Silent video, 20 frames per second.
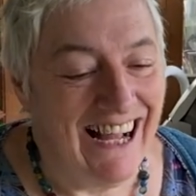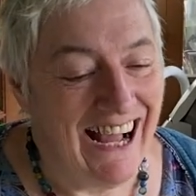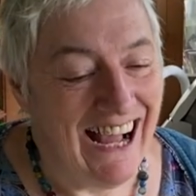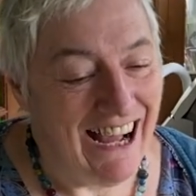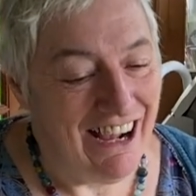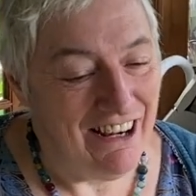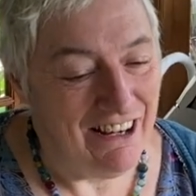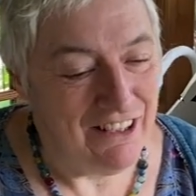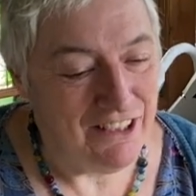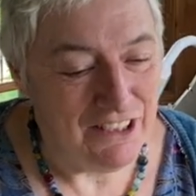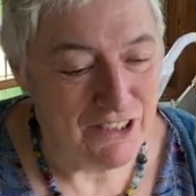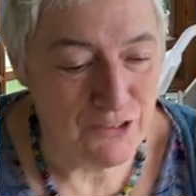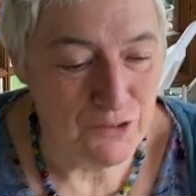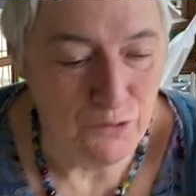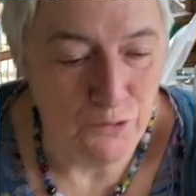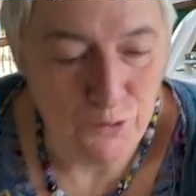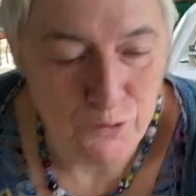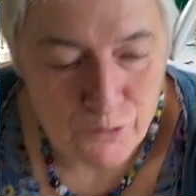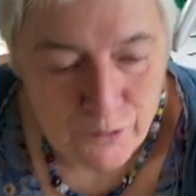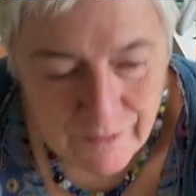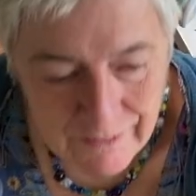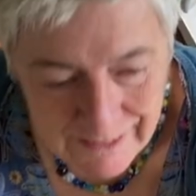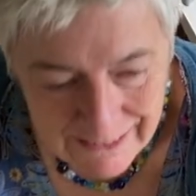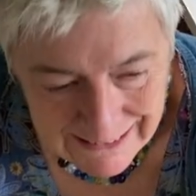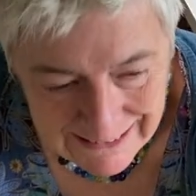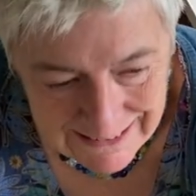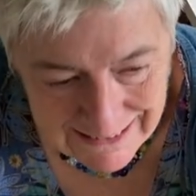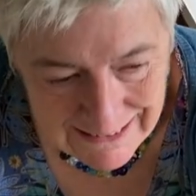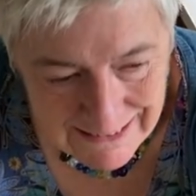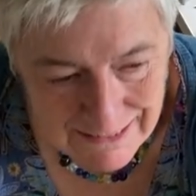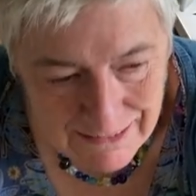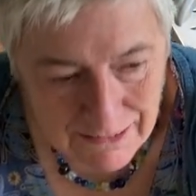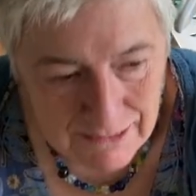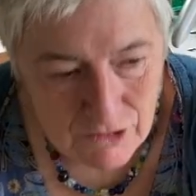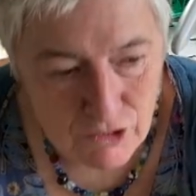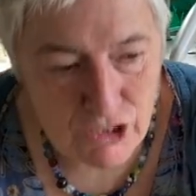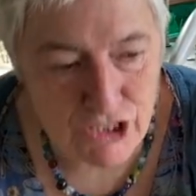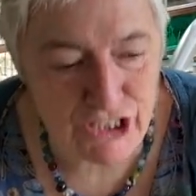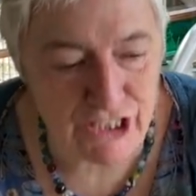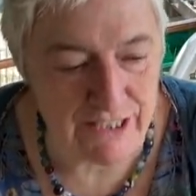I saw this
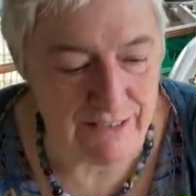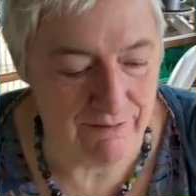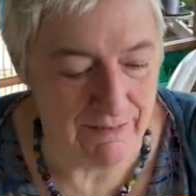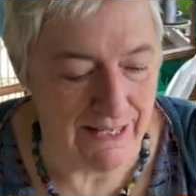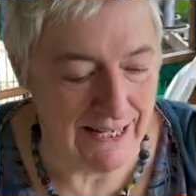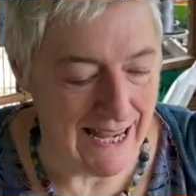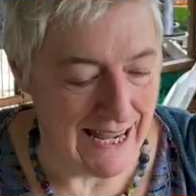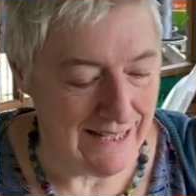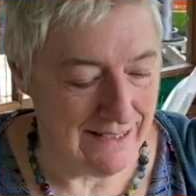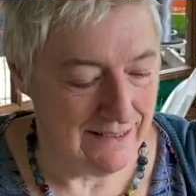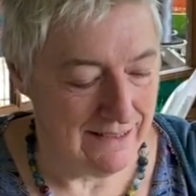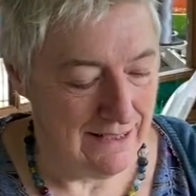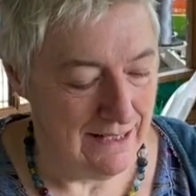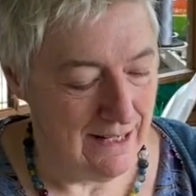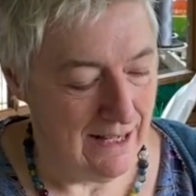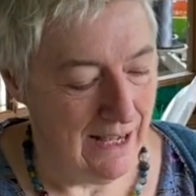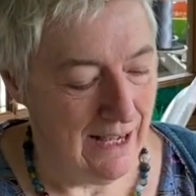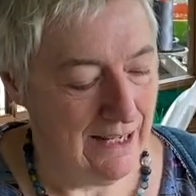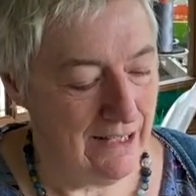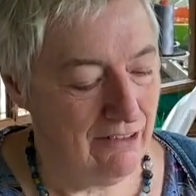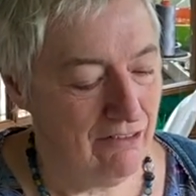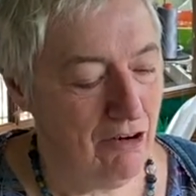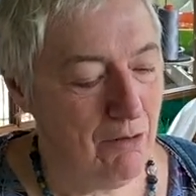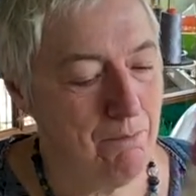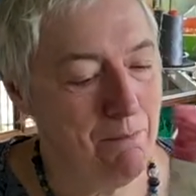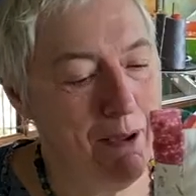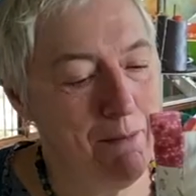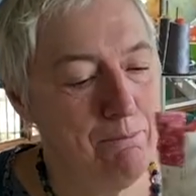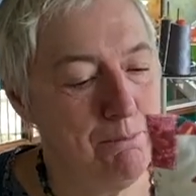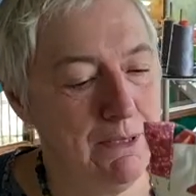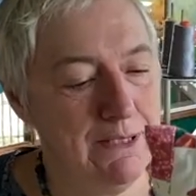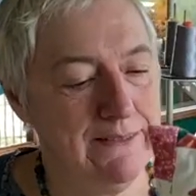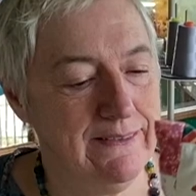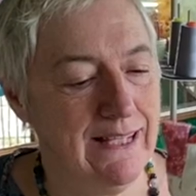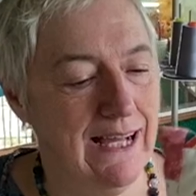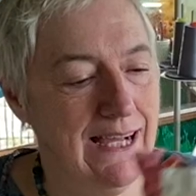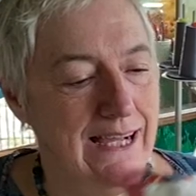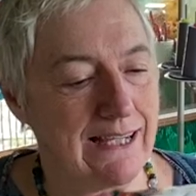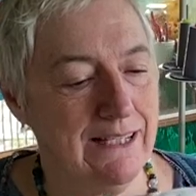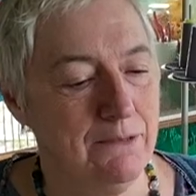cushion again, and I remembered
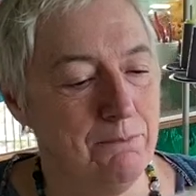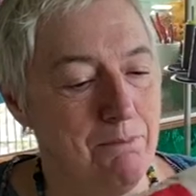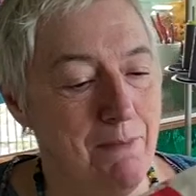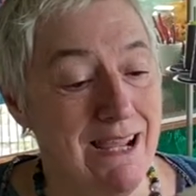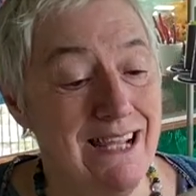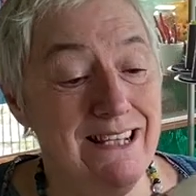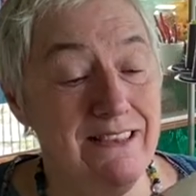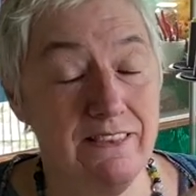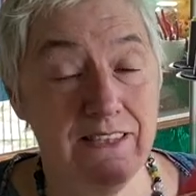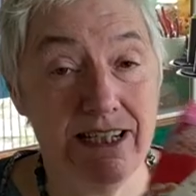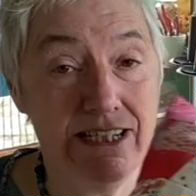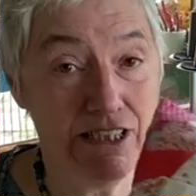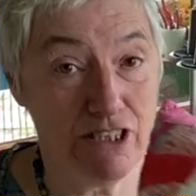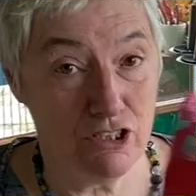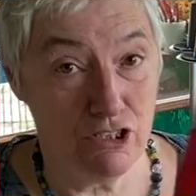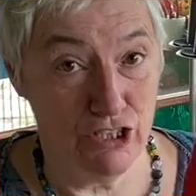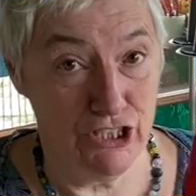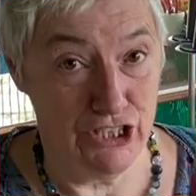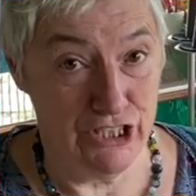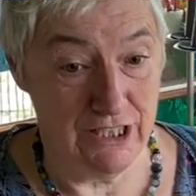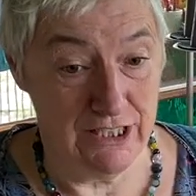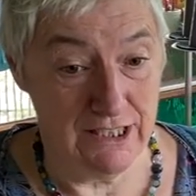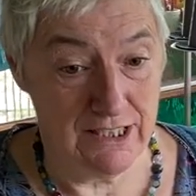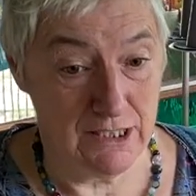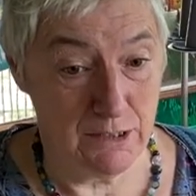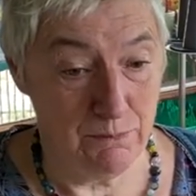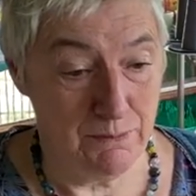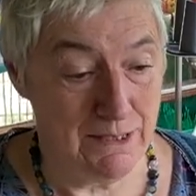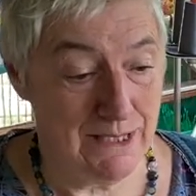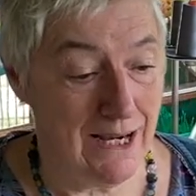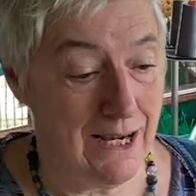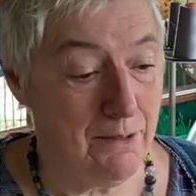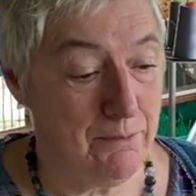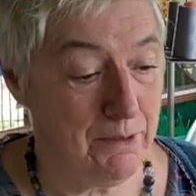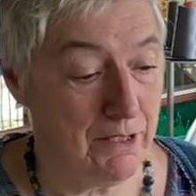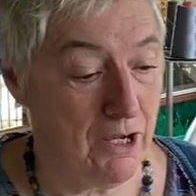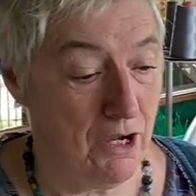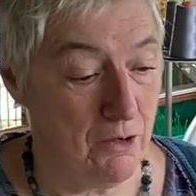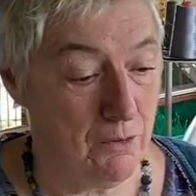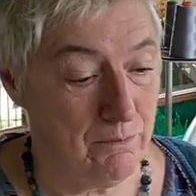that I had made these cushions some time
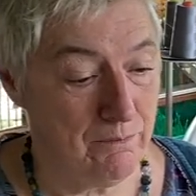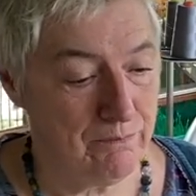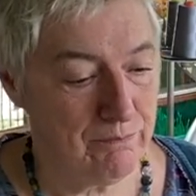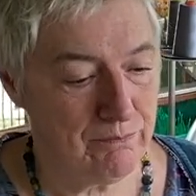ago.